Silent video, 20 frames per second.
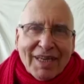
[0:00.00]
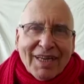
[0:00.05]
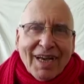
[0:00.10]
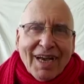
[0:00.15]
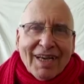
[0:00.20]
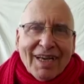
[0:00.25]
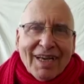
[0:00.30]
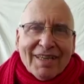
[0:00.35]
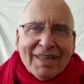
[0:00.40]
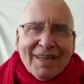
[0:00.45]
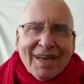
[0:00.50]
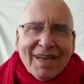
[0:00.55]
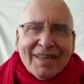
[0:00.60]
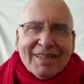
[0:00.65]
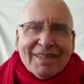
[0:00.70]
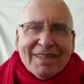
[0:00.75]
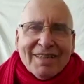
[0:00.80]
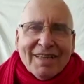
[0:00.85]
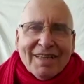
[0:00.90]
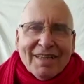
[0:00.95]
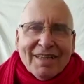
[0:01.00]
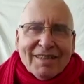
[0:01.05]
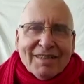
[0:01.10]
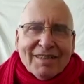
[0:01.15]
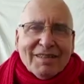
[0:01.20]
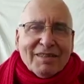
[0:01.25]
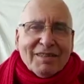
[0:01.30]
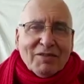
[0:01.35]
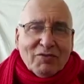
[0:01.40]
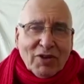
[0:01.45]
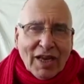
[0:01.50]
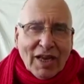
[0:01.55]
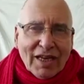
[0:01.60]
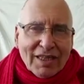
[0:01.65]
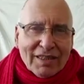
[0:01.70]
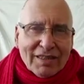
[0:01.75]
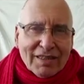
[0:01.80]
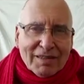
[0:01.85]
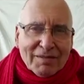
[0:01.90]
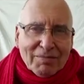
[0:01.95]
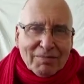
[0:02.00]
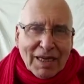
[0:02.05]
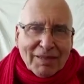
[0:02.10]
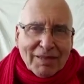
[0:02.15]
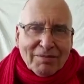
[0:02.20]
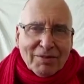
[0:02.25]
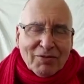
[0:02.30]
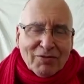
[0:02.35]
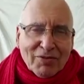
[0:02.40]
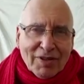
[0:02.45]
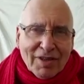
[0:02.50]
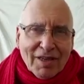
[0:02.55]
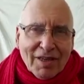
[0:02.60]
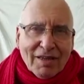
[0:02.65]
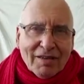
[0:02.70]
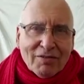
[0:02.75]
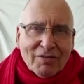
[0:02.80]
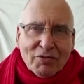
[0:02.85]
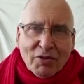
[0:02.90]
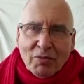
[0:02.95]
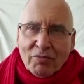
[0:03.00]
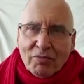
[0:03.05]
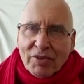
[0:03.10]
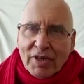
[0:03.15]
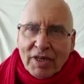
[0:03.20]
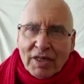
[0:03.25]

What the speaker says: the failure that made me feel from